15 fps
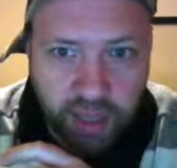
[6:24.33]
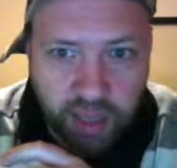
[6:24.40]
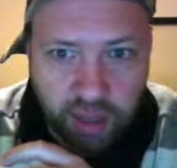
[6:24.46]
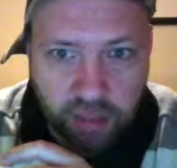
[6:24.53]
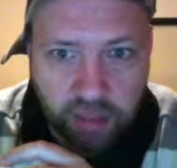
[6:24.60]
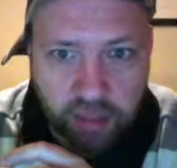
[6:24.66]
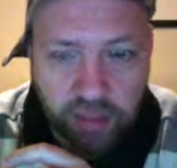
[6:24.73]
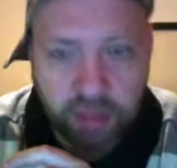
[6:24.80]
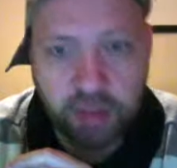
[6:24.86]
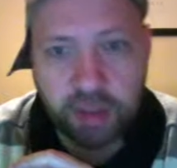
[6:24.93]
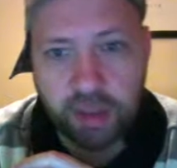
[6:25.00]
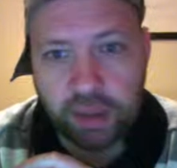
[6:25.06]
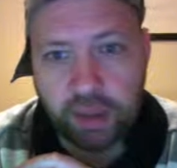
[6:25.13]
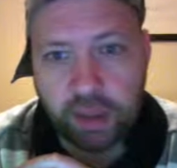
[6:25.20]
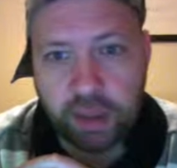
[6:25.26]
everything
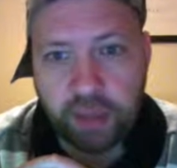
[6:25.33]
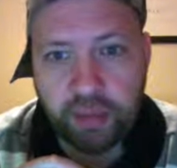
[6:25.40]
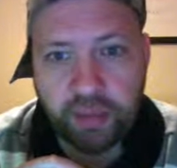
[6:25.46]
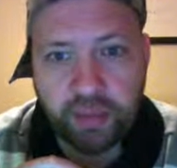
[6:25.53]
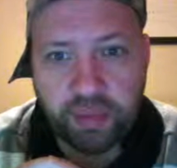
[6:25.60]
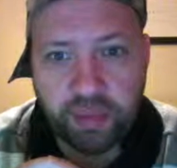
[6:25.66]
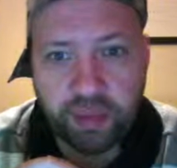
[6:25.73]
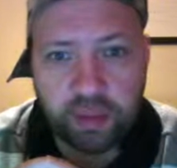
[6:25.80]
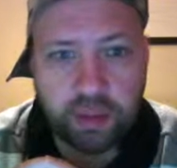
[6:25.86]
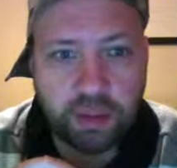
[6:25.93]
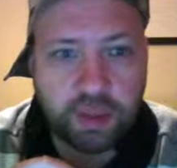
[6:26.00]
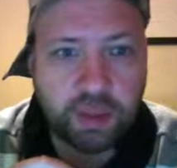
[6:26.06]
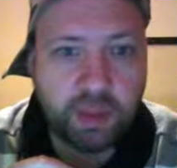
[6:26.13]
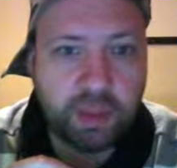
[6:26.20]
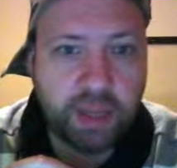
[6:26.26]
on its place
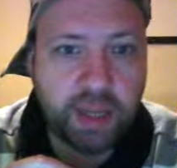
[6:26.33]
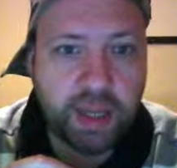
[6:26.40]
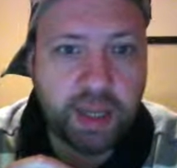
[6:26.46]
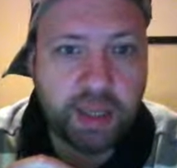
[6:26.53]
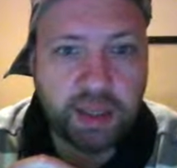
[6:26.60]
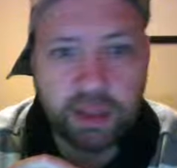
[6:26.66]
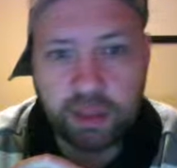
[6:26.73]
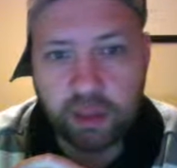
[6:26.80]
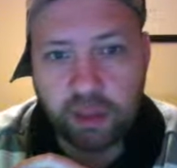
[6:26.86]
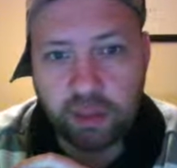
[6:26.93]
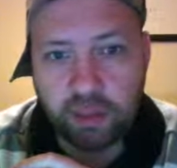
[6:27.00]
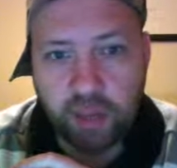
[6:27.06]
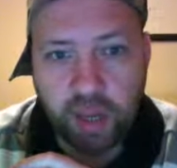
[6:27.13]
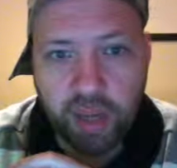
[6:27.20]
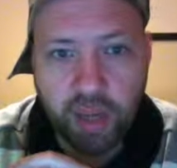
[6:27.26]
in my
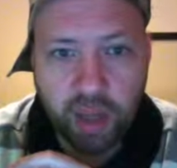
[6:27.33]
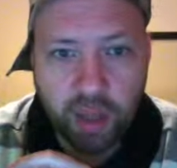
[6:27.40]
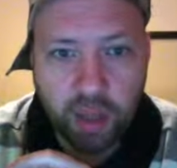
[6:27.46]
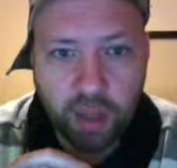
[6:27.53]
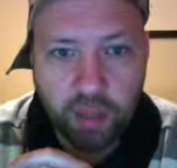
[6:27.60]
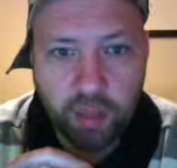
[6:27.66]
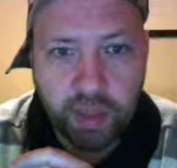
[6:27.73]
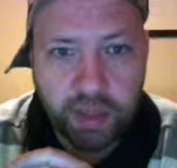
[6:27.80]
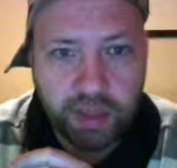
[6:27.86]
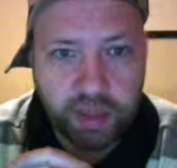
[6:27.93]
basic scene.